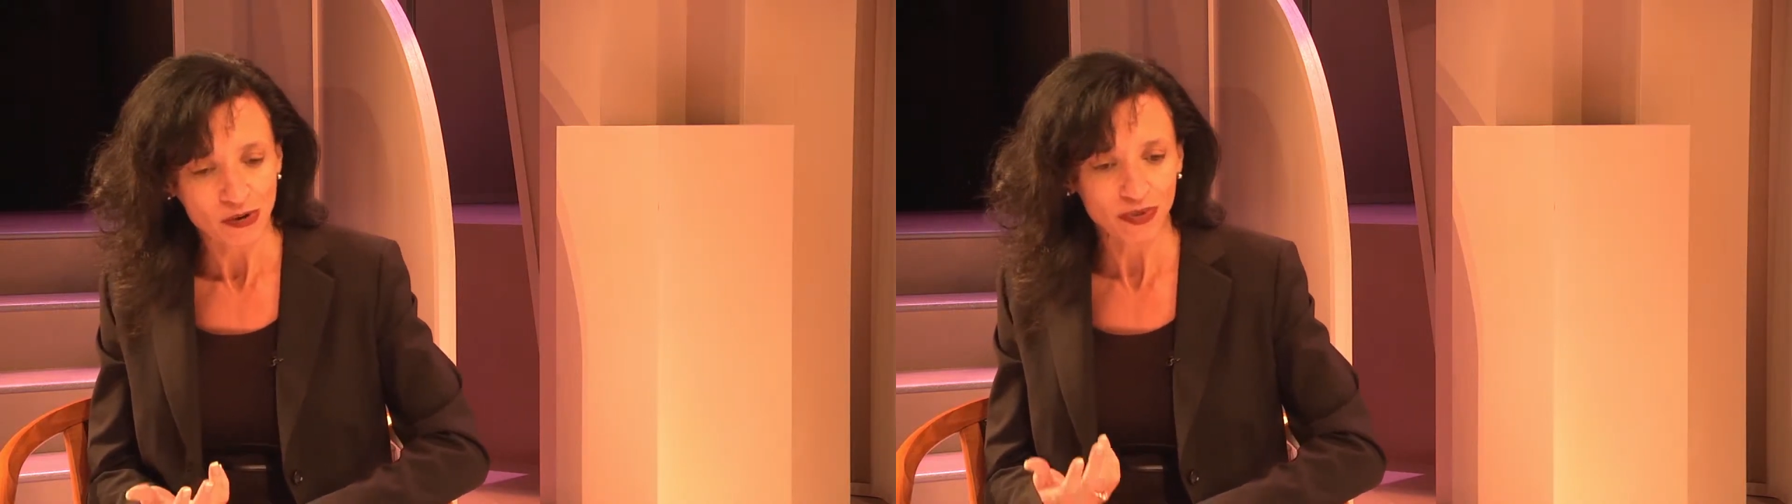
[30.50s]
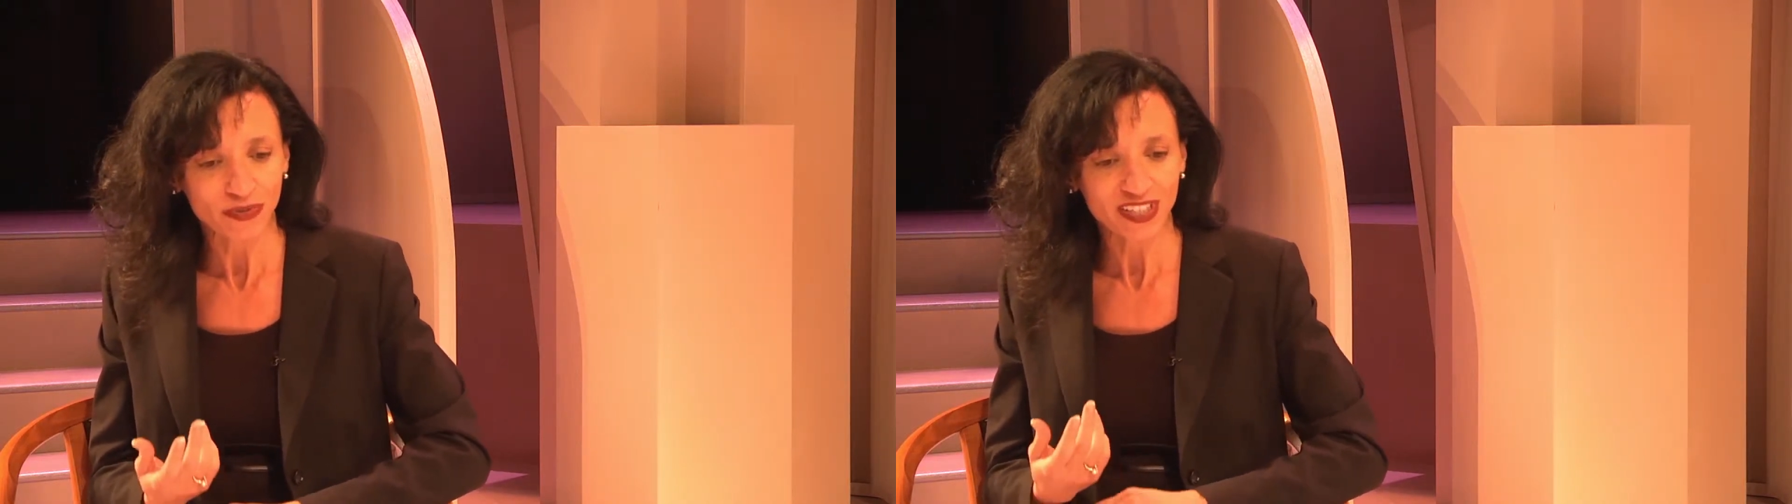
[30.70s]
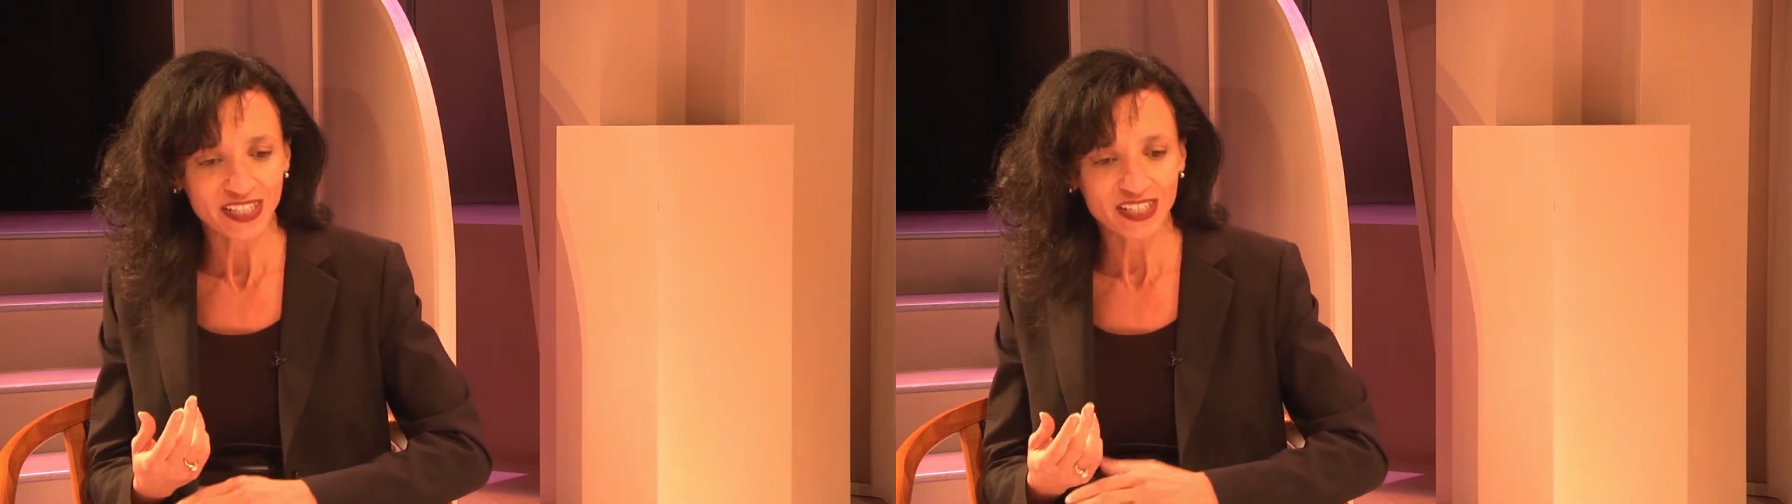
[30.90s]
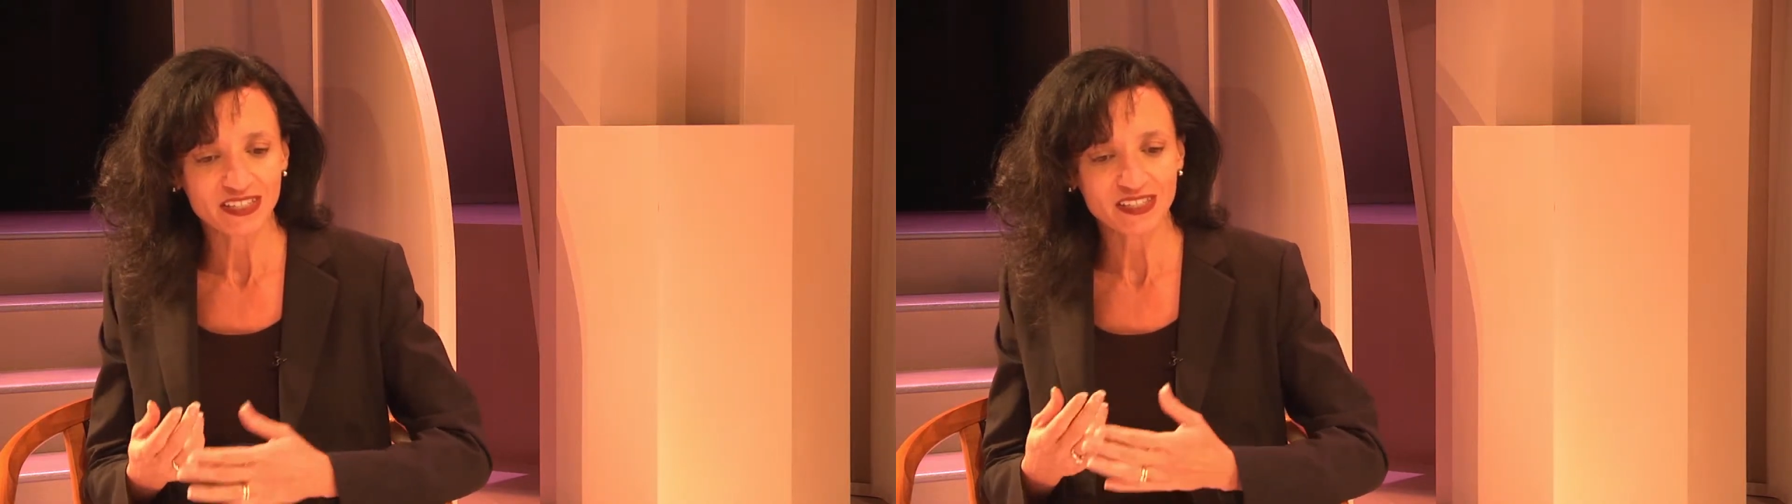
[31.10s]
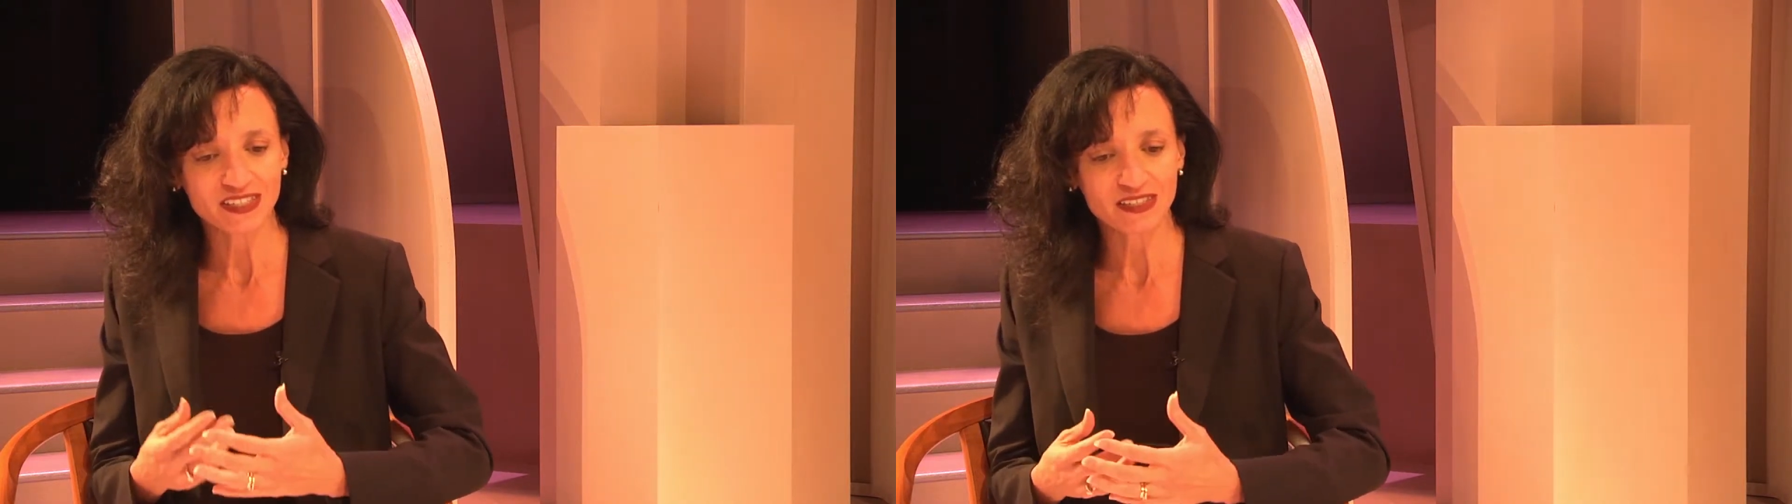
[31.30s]
we really needed
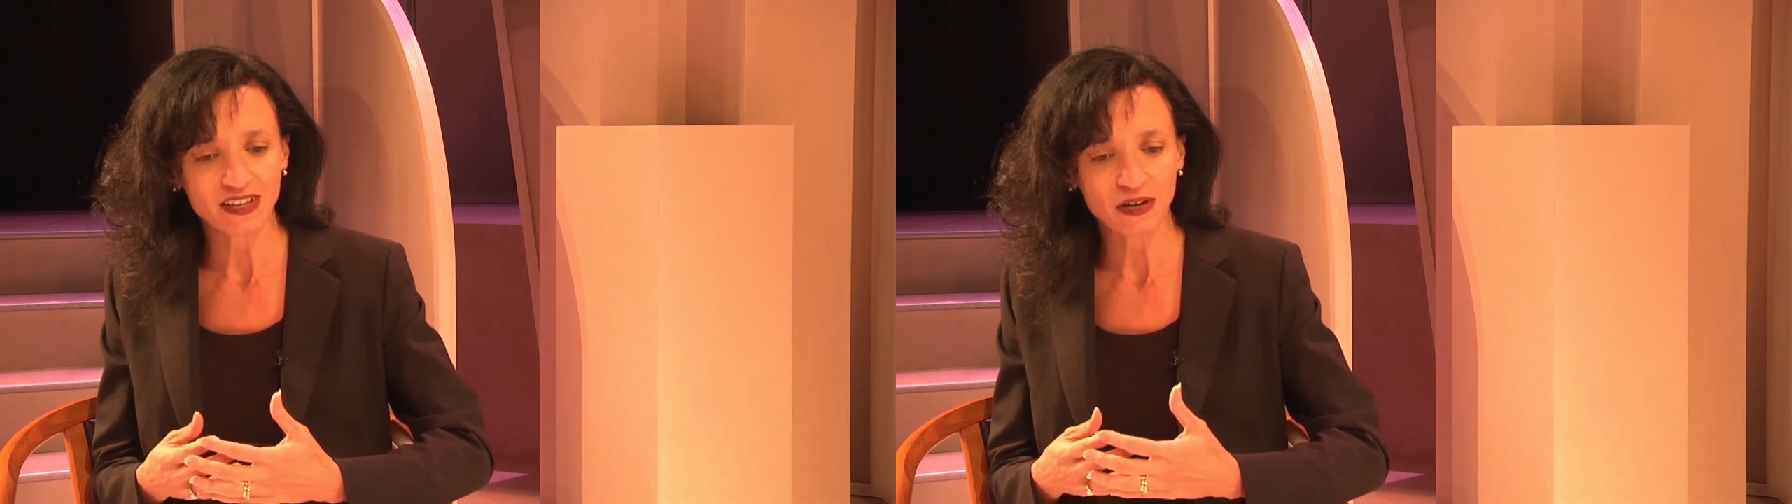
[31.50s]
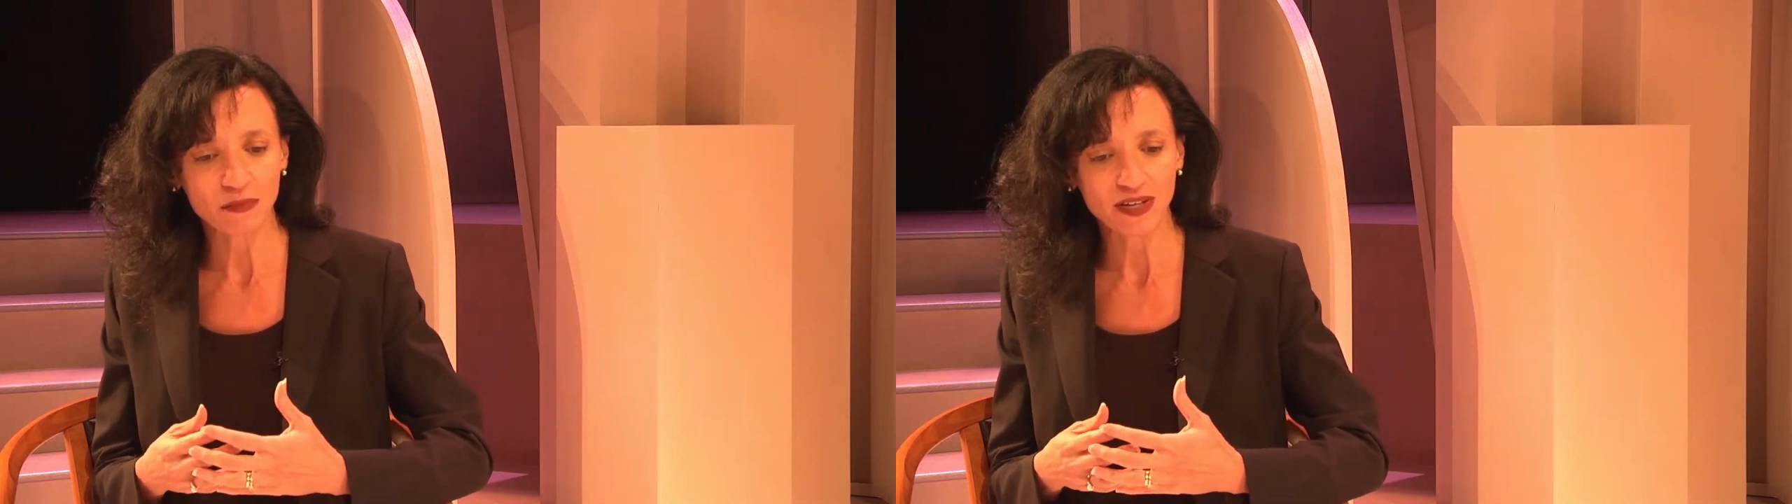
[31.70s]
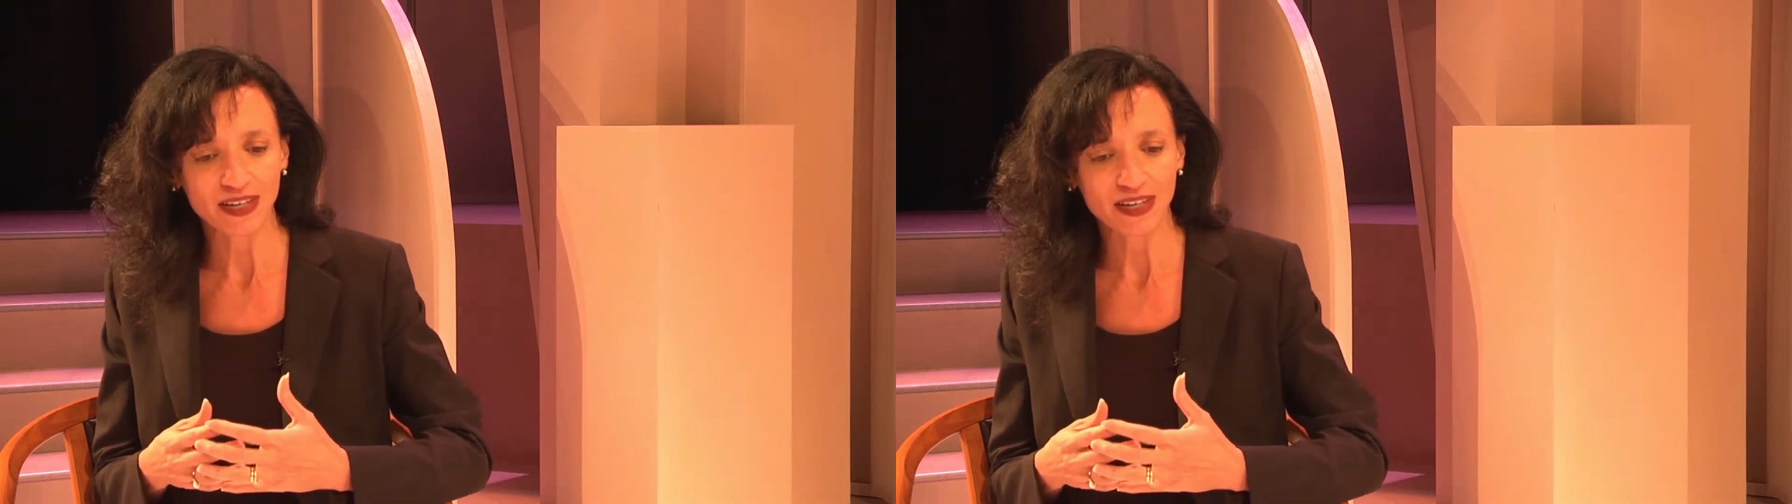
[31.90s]
to stop